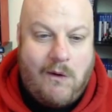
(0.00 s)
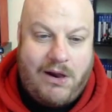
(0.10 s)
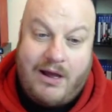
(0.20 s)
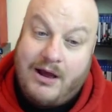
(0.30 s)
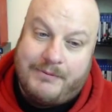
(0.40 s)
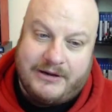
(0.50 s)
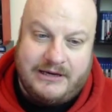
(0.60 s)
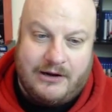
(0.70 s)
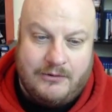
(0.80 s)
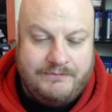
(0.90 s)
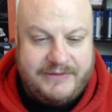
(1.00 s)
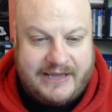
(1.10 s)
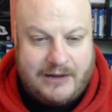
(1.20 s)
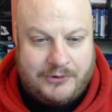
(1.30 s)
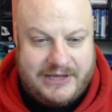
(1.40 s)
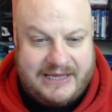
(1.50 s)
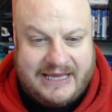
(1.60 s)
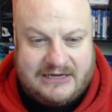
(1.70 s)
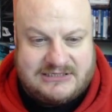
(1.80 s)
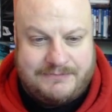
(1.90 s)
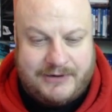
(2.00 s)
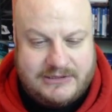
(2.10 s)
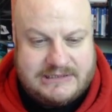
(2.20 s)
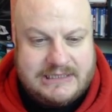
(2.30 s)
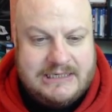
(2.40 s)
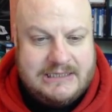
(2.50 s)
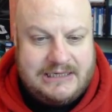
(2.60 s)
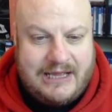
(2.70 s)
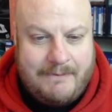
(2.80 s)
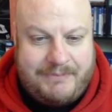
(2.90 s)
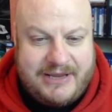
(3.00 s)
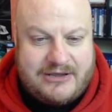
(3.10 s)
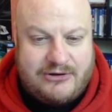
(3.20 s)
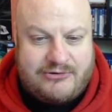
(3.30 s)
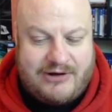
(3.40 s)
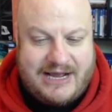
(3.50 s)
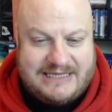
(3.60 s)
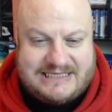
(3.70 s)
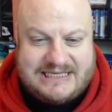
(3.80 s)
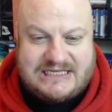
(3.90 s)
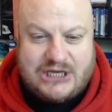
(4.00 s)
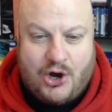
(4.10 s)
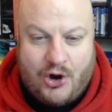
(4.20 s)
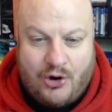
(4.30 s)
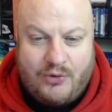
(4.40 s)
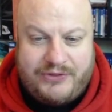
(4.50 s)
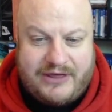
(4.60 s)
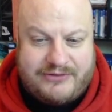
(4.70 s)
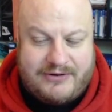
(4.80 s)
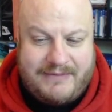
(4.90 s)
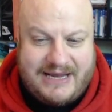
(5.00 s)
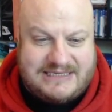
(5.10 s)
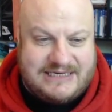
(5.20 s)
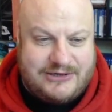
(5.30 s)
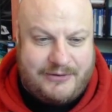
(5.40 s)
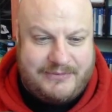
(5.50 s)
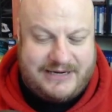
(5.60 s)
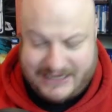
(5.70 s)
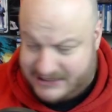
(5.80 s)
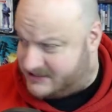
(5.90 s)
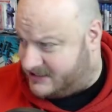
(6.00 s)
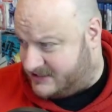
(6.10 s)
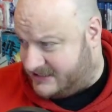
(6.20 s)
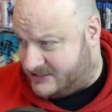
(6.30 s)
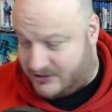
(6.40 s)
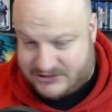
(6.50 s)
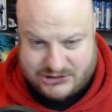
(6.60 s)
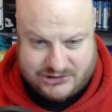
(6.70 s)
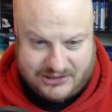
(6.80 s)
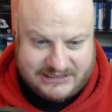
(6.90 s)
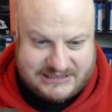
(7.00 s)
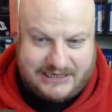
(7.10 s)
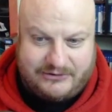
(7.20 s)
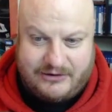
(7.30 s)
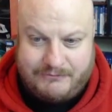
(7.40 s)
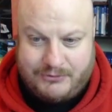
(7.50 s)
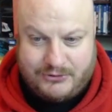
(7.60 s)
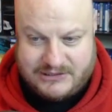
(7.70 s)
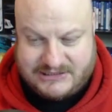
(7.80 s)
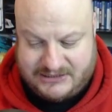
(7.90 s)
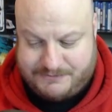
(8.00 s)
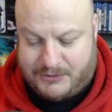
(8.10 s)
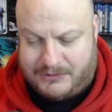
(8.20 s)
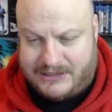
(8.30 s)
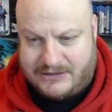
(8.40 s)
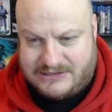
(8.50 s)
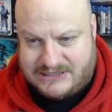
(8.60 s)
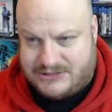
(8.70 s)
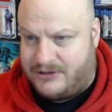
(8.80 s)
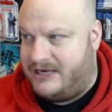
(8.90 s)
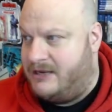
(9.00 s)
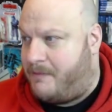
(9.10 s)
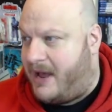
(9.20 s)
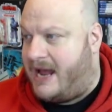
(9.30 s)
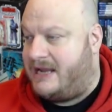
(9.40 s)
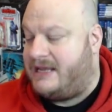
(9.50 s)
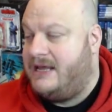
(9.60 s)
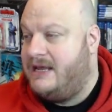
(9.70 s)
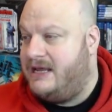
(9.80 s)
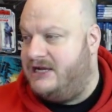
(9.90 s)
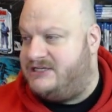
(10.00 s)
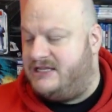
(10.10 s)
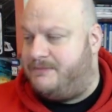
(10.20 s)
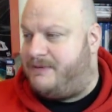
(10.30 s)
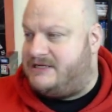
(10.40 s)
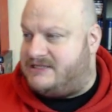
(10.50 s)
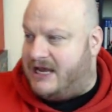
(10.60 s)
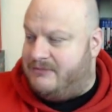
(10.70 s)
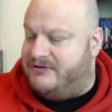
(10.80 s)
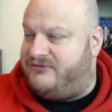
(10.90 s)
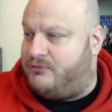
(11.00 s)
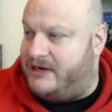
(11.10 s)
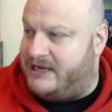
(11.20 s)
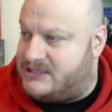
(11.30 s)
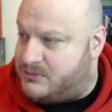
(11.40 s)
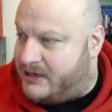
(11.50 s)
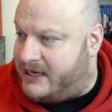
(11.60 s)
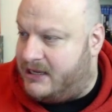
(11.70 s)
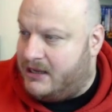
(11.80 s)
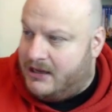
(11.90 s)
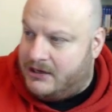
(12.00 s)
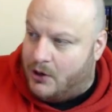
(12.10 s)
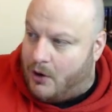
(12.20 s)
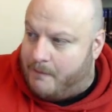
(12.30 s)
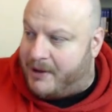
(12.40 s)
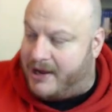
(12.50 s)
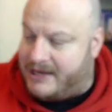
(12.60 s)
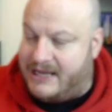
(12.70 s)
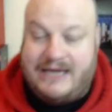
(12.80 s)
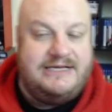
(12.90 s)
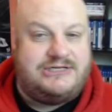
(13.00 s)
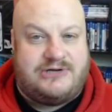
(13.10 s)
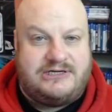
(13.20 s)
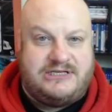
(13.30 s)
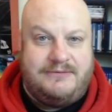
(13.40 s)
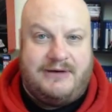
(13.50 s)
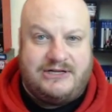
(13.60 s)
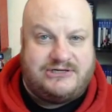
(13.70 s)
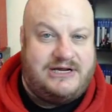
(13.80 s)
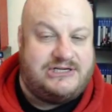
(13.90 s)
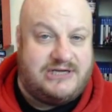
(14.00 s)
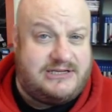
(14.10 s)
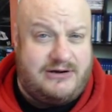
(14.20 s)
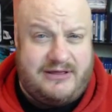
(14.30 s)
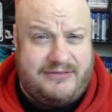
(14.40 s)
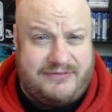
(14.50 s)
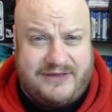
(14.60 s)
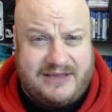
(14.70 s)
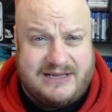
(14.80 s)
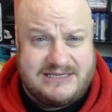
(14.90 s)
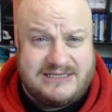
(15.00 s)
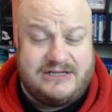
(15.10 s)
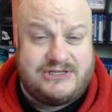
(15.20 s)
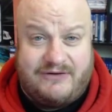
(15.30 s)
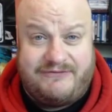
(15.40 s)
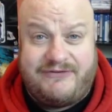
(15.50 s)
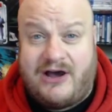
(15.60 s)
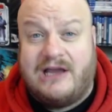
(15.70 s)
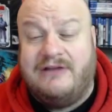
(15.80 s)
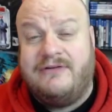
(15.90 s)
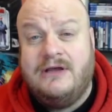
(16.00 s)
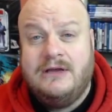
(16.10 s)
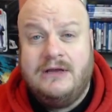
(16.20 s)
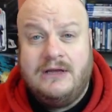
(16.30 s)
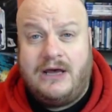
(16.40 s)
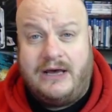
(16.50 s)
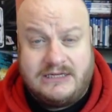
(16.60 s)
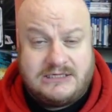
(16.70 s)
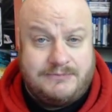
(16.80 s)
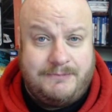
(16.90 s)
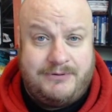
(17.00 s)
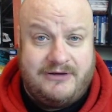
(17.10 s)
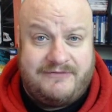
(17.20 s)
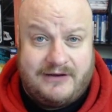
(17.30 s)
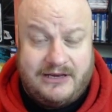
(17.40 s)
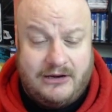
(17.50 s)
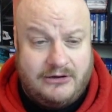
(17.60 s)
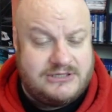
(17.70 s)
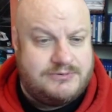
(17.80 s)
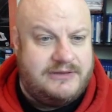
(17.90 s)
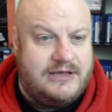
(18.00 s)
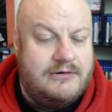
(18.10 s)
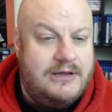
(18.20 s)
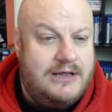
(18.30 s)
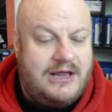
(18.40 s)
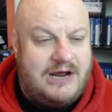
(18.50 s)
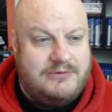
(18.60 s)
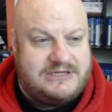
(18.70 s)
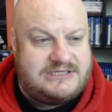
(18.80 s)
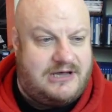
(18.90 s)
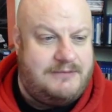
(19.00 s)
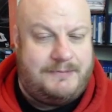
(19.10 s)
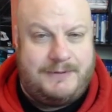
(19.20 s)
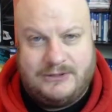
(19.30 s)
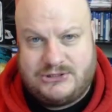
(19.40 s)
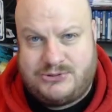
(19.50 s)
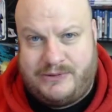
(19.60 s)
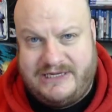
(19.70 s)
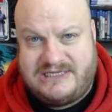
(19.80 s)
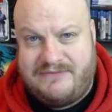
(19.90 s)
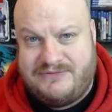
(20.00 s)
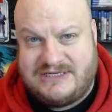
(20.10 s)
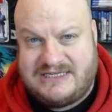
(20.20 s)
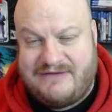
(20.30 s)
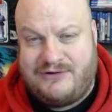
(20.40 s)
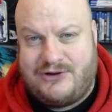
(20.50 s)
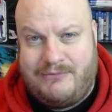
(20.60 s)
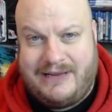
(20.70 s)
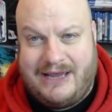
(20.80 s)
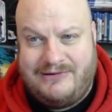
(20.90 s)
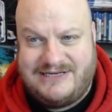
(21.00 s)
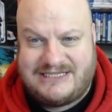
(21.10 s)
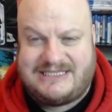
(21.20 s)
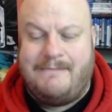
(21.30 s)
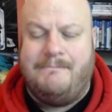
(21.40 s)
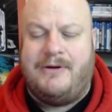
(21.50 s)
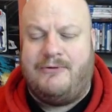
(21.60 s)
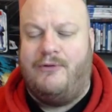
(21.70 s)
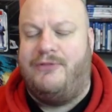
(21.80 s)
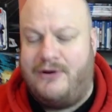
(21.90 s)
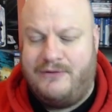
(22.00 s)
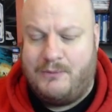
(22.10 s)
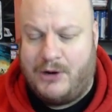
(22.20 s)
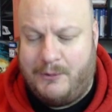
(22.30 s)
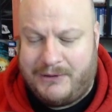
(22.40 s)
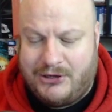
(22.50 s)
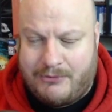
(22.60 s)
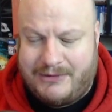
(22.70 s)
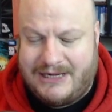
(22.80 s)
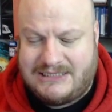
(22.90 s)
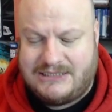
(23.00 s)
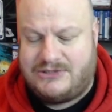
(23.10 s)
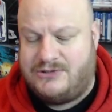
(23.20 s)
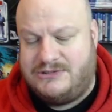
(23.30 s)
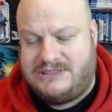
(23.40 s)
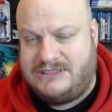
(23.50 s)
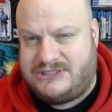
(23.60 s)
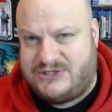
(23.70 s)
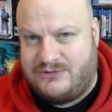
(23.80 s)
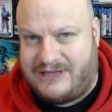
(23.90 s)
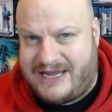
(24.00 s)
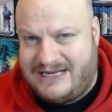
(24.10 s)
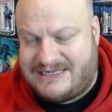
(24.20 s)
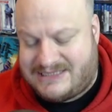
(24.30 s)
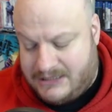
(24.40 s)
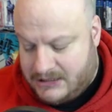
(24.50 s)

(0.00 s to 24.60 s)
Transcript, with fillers: Uh, but you know, you get what you get, I suppose. And big congrats to all the other amazing nominees because he's got to try and sound humble because he probably knows he's got it in the bag. Is it the best game of 2020? Not by any stretch of the imagination. I don't even think it's in the top five, uh, to be perfectly honest with you. And with Cyberpunk 2077 coming out in December, although it won't be nominated, of course, it's too late.